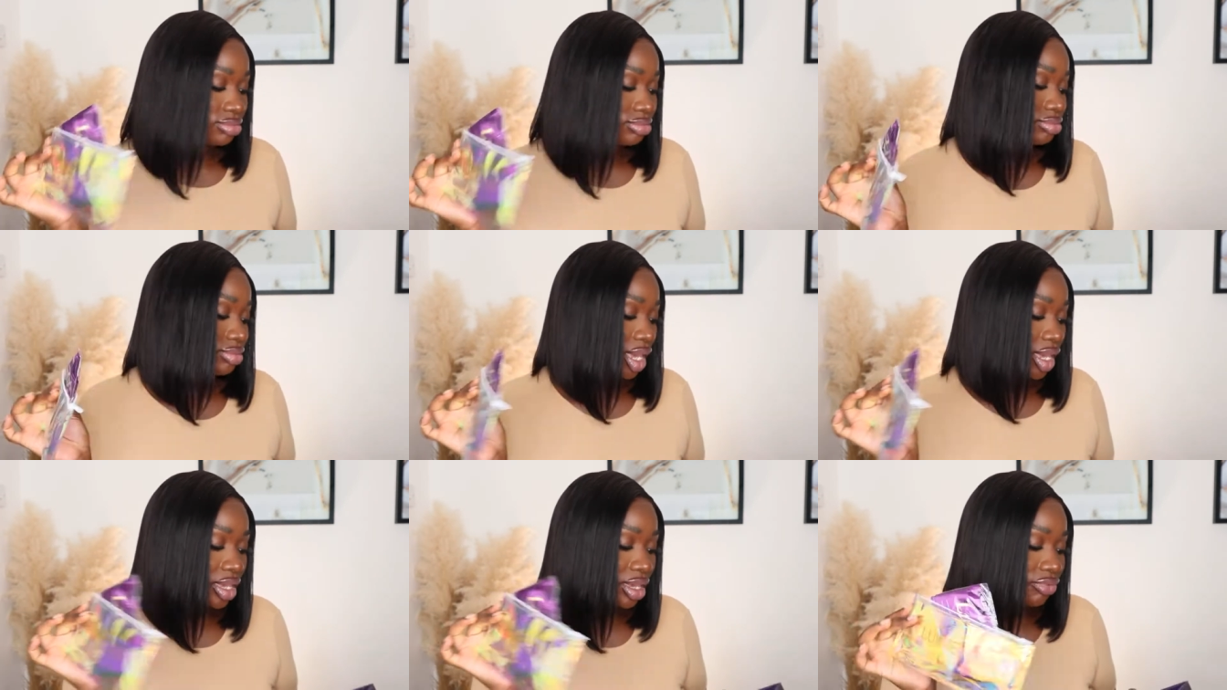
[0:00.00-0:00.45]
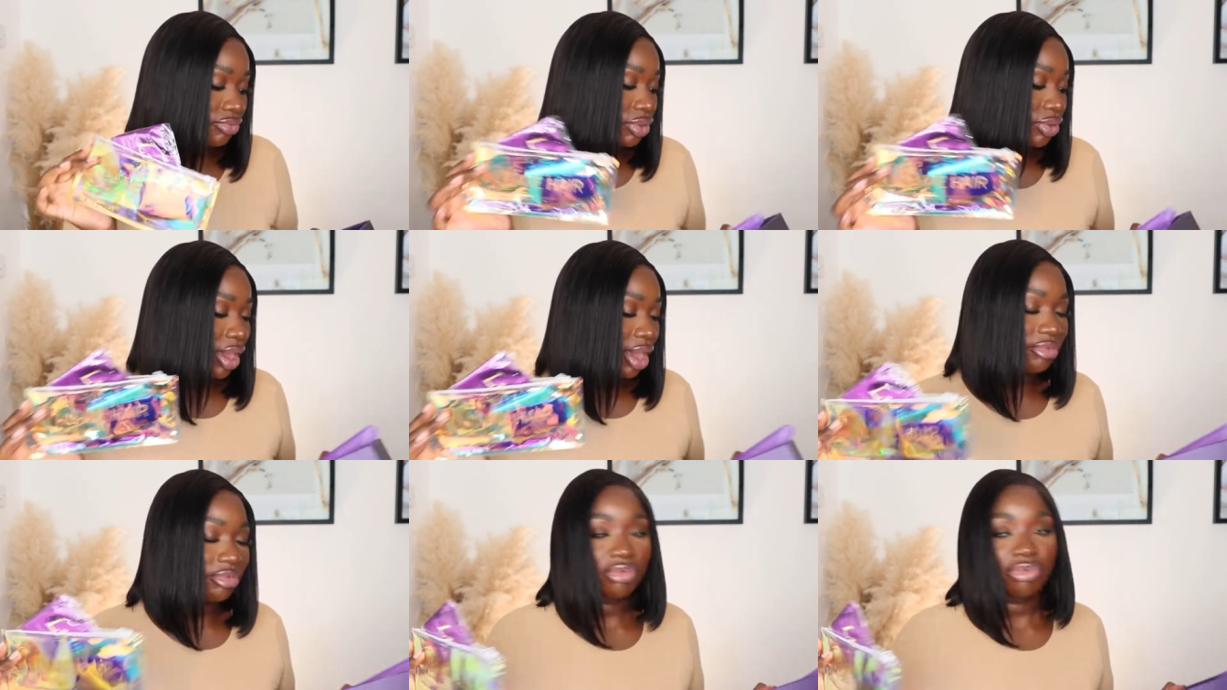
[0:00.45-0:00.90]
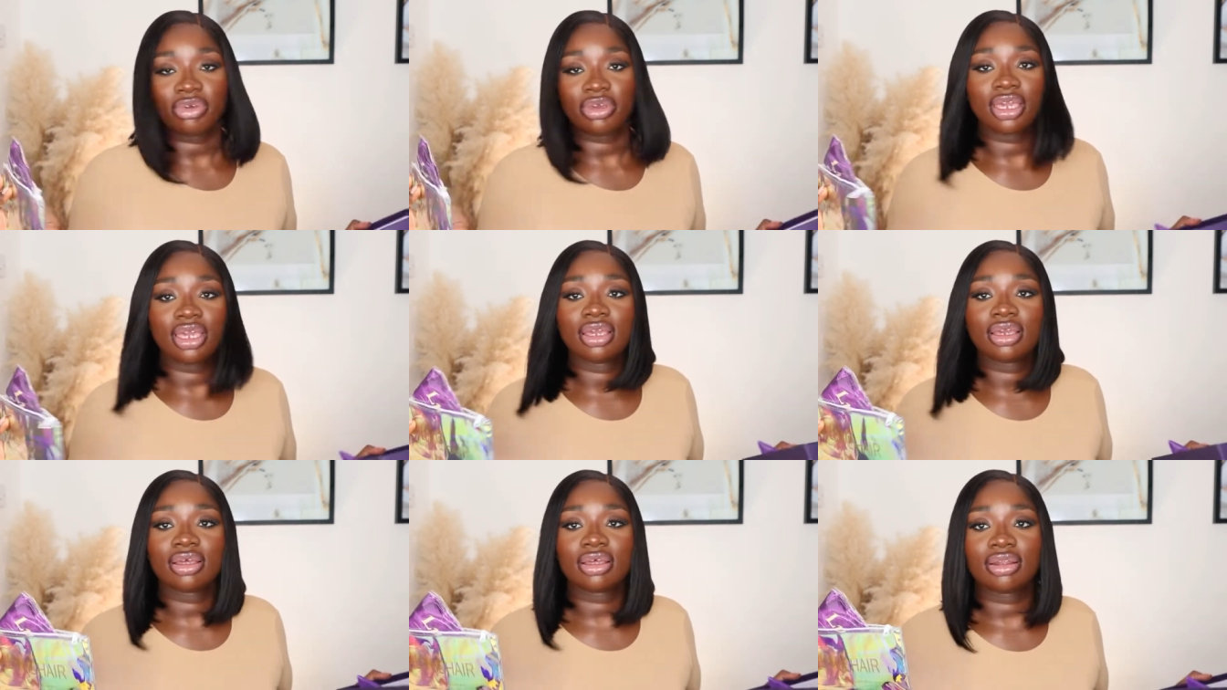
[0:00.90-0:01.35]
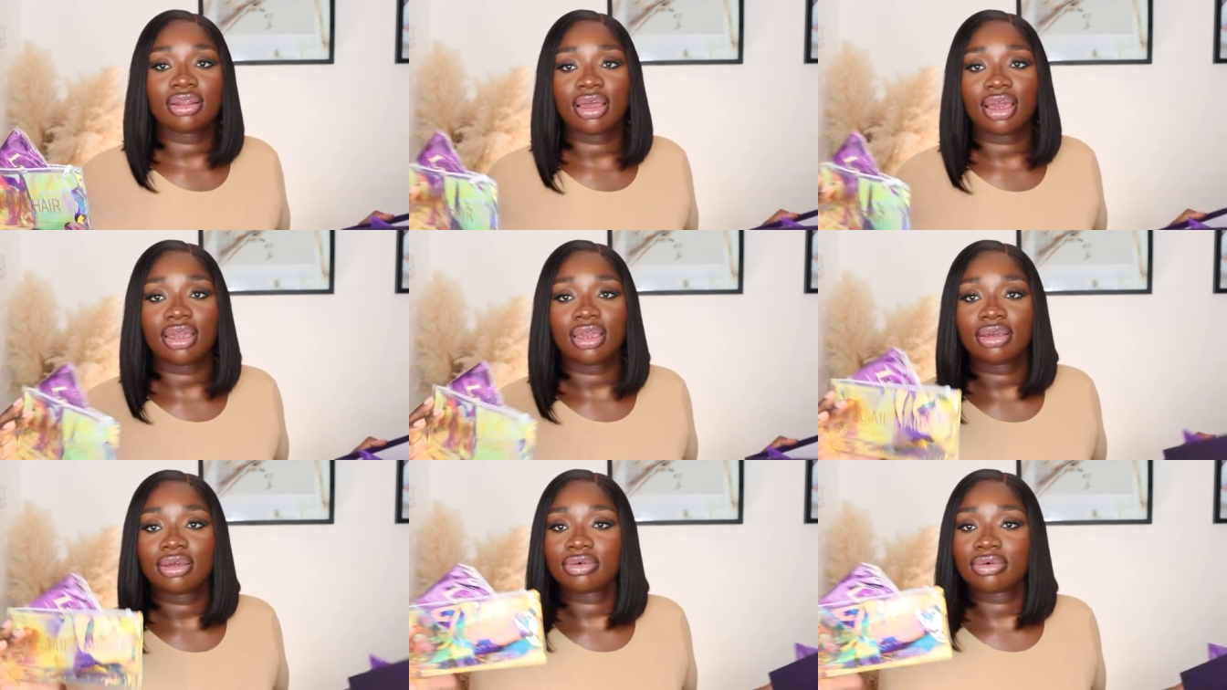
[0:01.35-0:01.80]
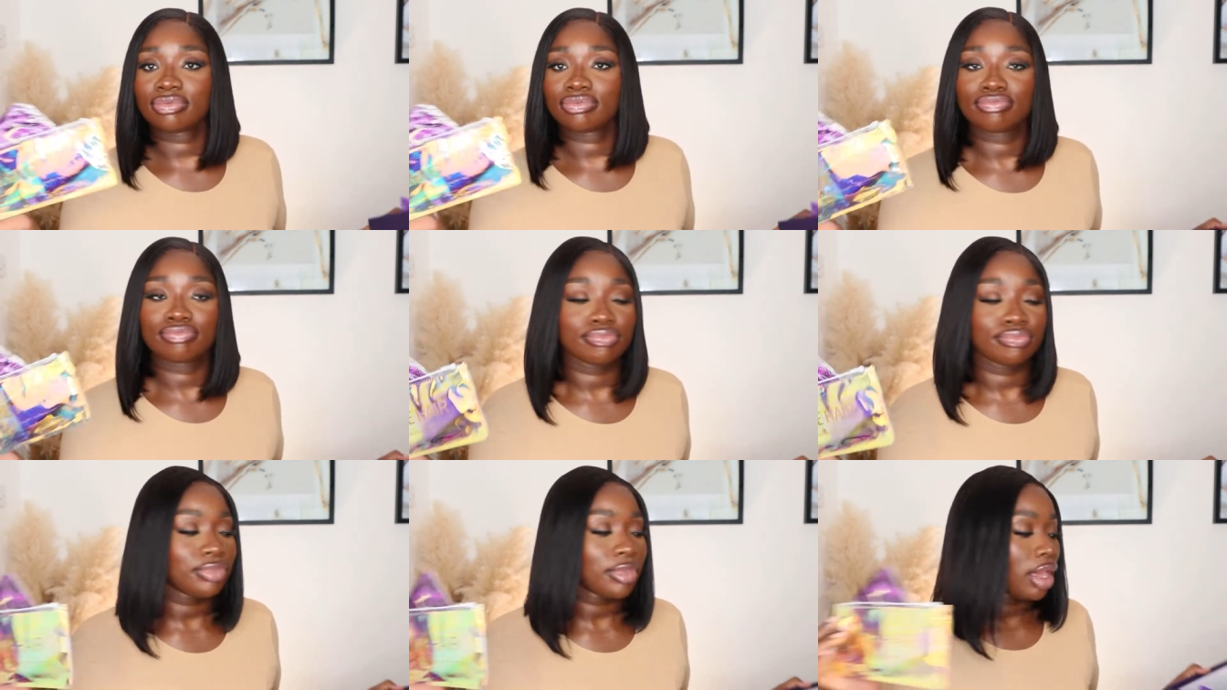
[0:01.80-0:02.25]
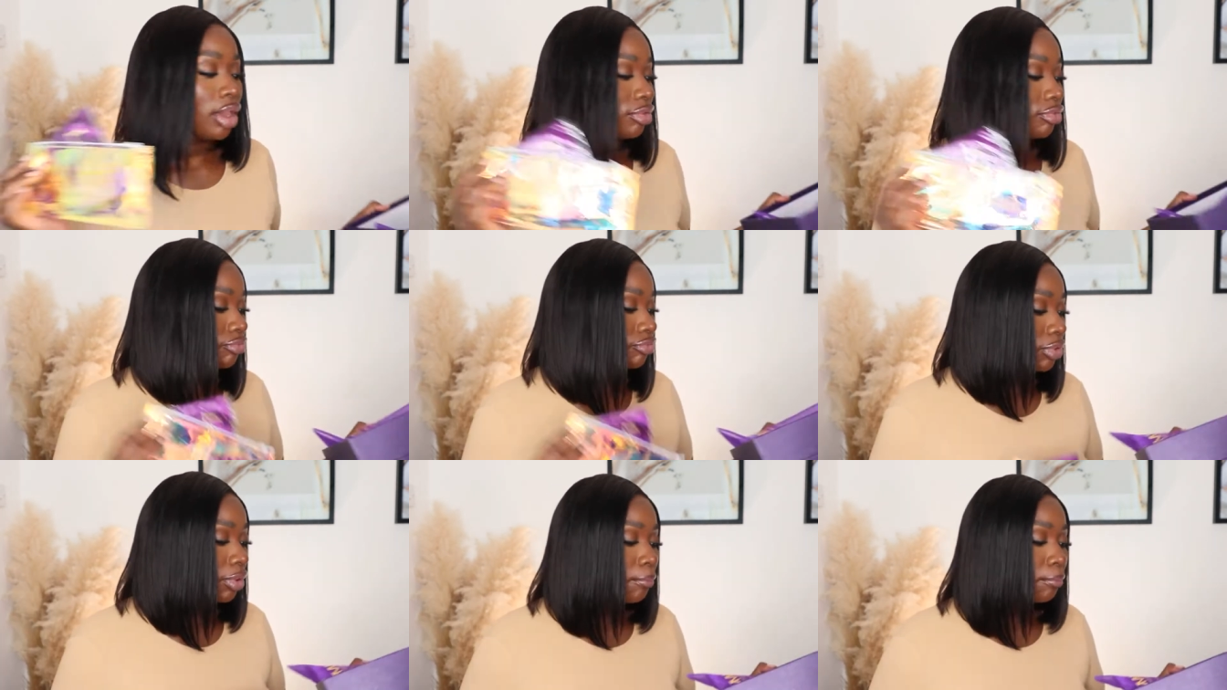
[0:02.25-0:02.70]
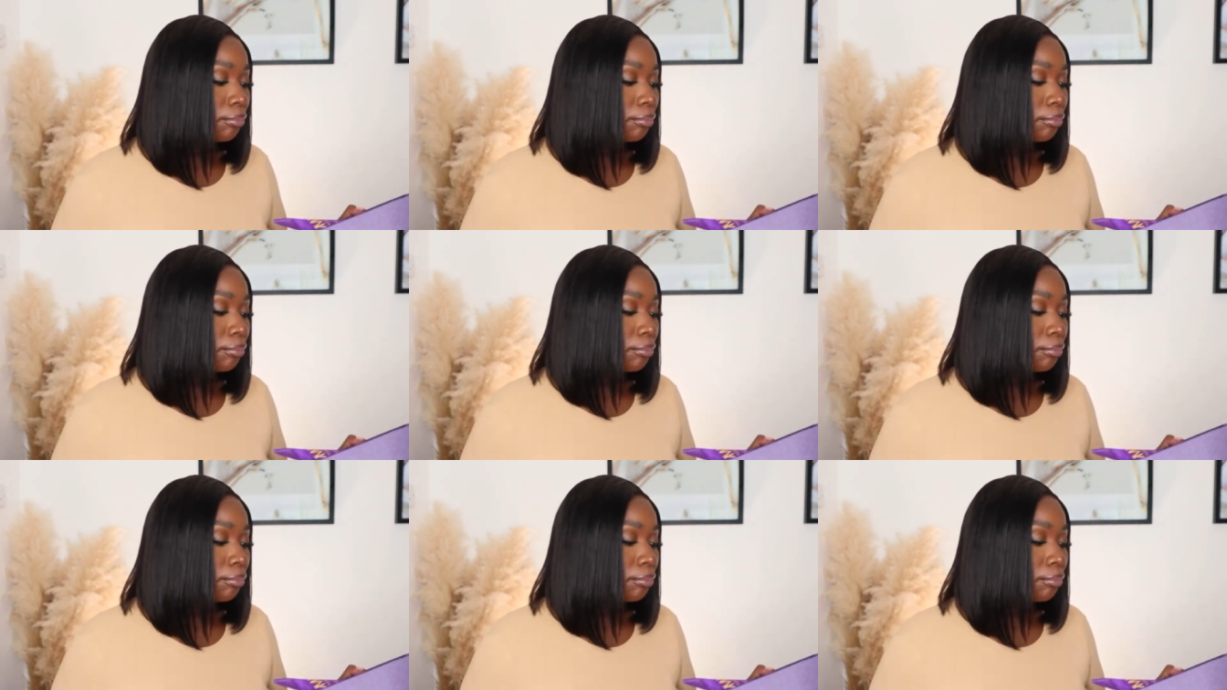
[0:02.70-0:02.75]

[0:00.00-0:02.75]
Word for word: they give you everything like from